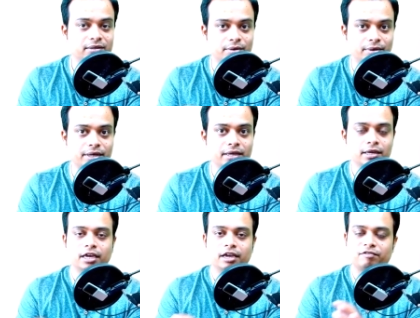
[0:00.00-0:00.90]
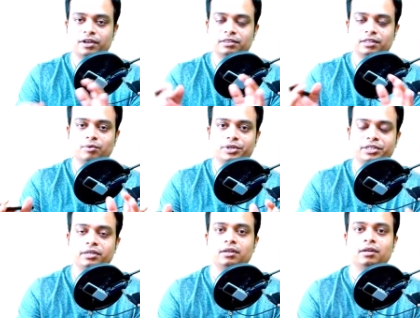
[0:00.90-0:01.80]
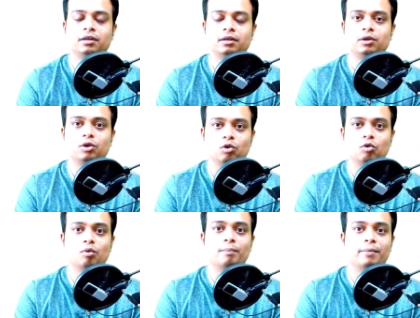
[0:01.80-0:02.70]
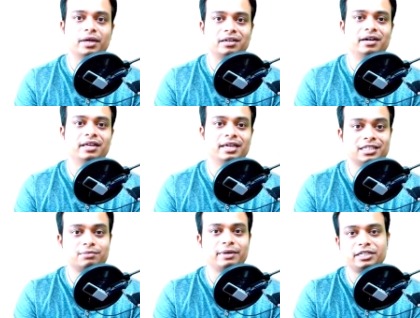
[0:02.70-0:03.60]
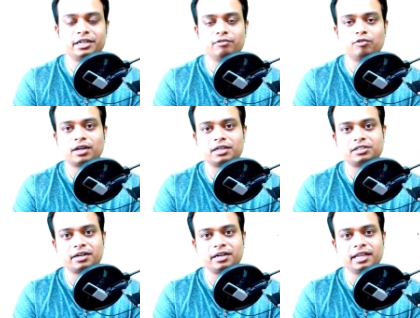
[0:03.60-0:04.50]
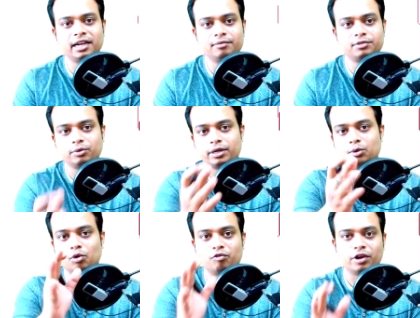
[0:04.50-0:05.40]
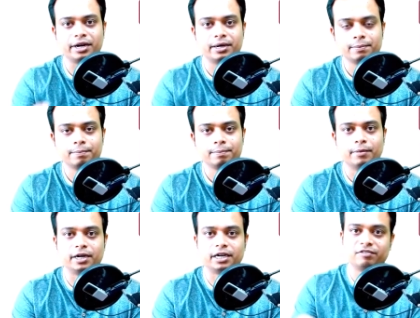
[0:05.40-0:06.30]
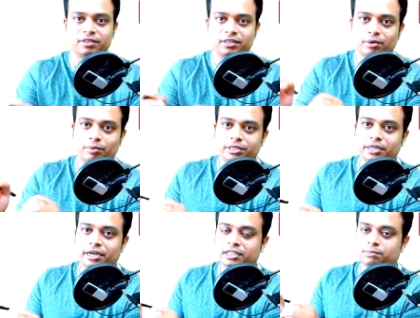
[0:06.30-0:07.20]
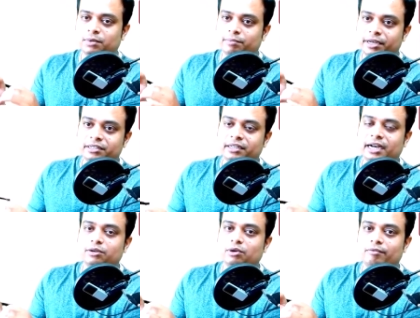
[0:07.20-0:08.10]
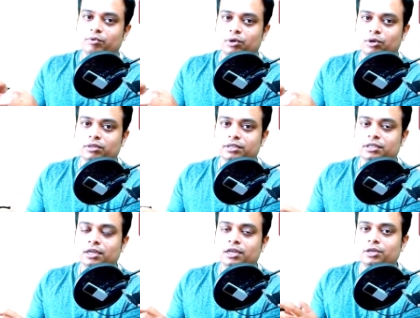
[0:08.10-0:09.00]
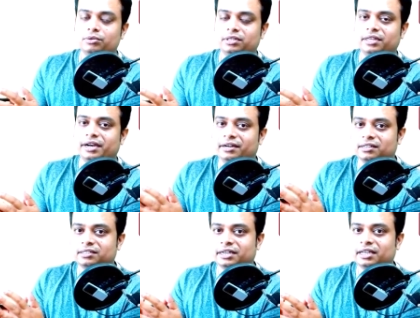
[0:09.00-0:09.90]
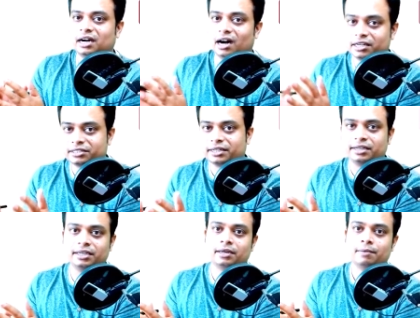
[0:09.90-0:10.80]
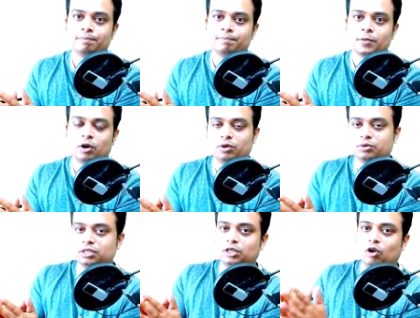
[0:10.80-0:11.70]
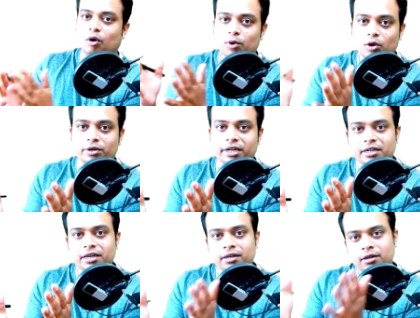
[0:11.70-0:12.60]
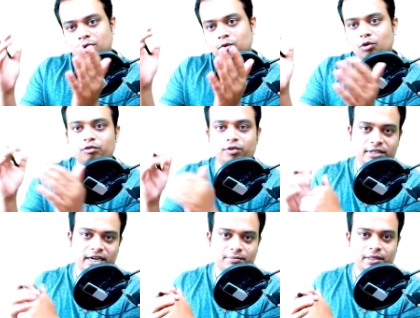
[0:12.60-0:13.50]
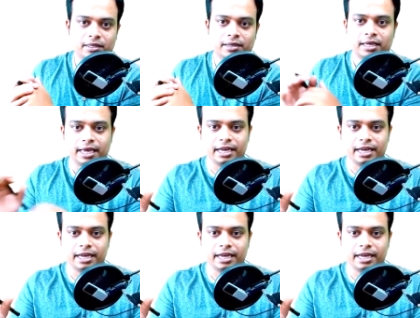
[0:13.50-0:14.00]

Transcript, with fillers: Okay, if in the question no method is mentioned for constructing an ellipse you can go for it. But if in the question it has been mentioned that you have to draw this using the intersecting arcs technique or using the oblong technique, go for that method.